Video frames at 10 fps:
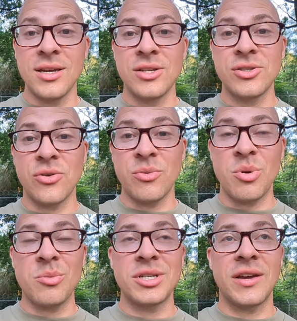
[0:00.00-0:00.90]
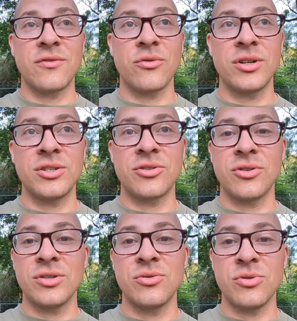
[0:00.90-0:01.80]
So you pretty much have to register
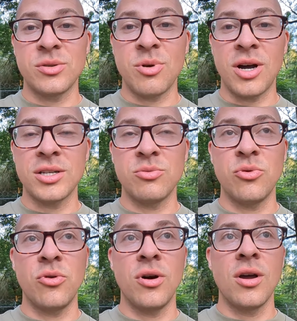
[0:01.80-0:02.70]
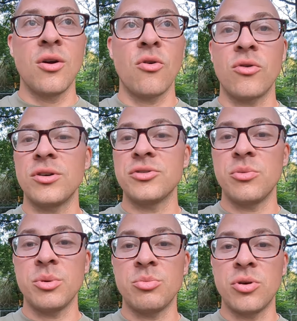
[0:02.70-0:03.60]
as soon as possible or else you'll
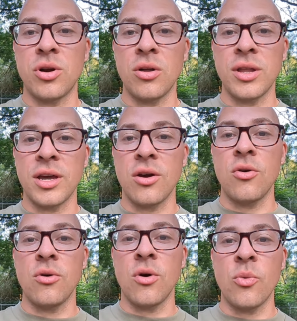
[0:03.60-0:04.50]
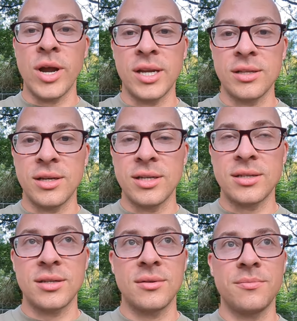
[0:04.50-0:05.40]
be put on like a, a waiting list